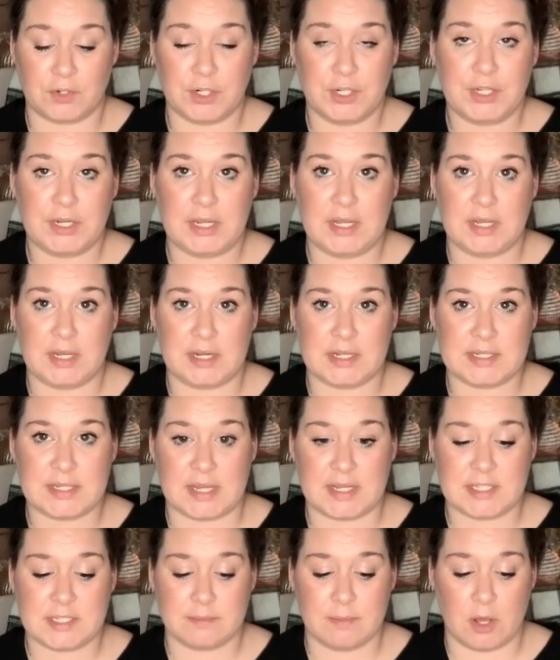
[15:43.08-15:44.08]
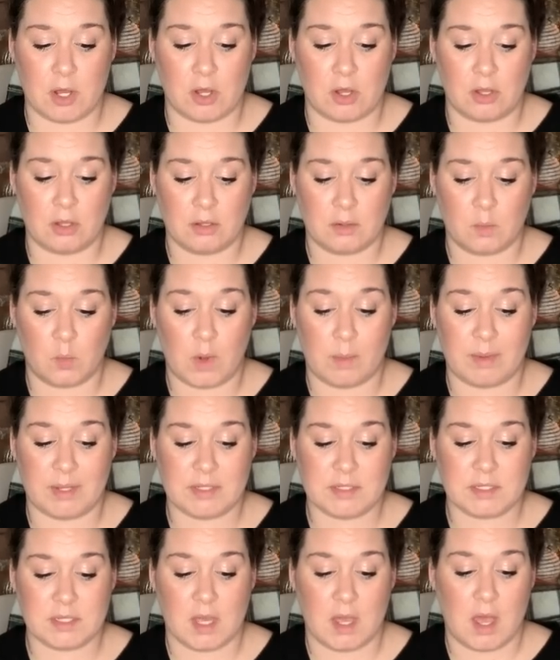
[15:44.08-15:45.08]
Hoodie in a size small,
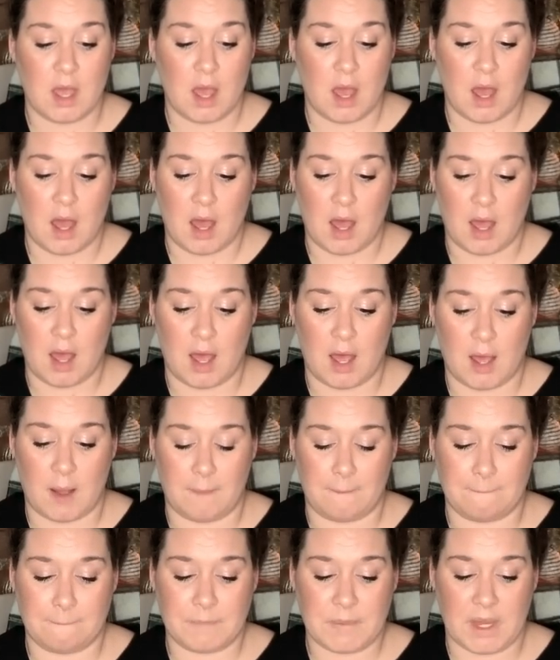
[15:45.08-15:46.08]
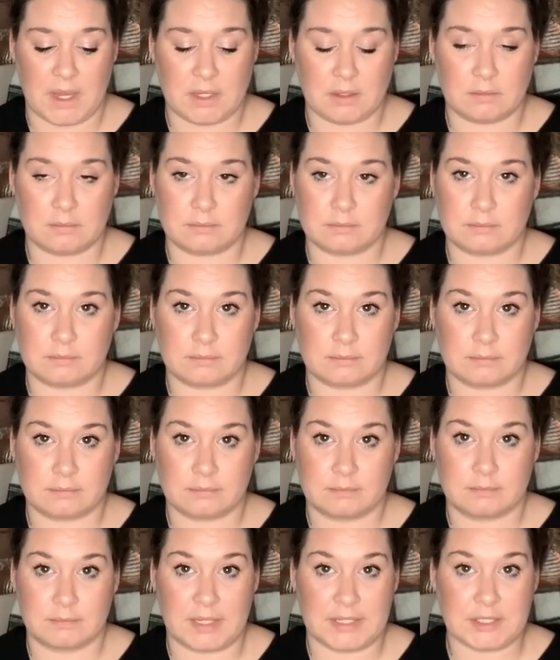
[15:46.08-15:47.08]
women's. Um, I,
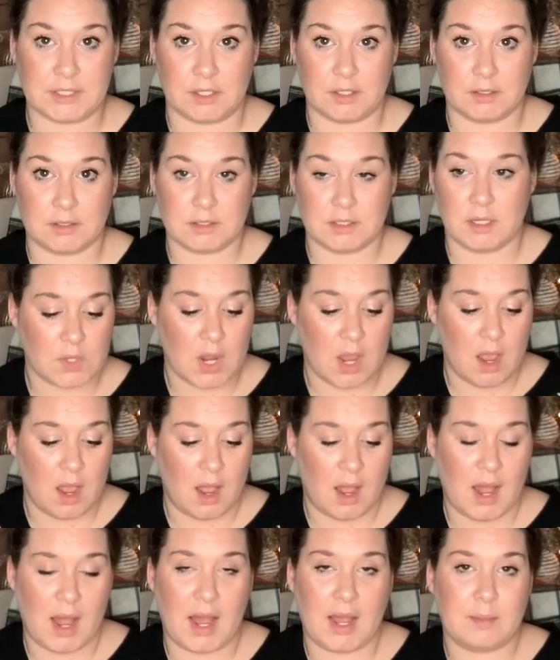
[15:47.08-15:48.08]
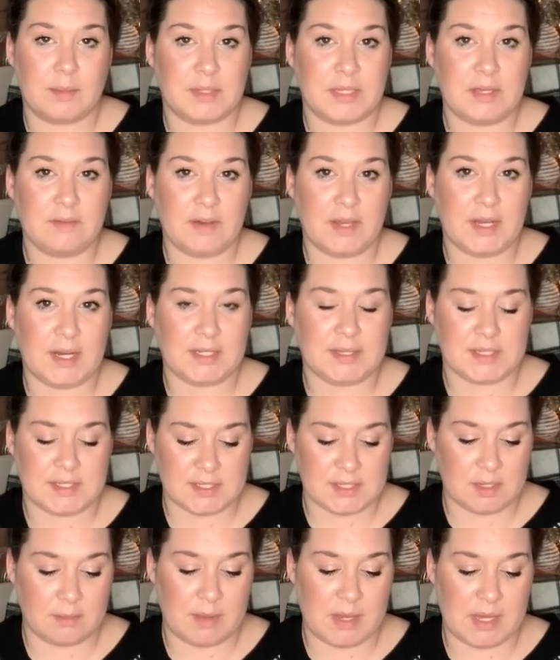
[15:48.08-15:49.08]
my dogs. I believe I got this
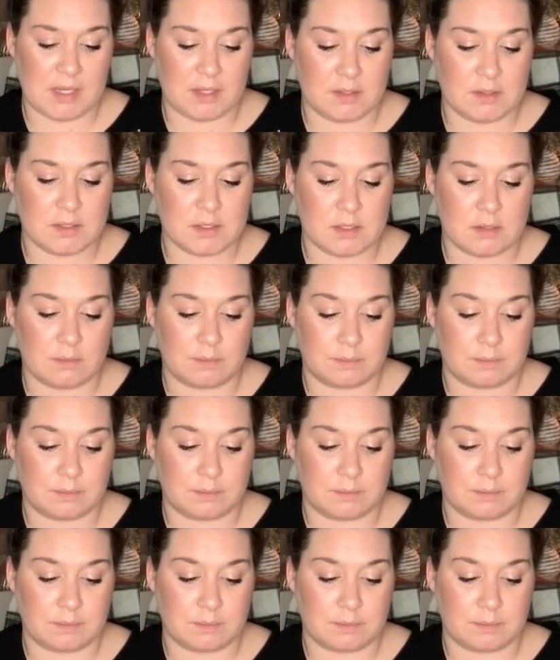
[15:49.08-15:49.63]
at the bins.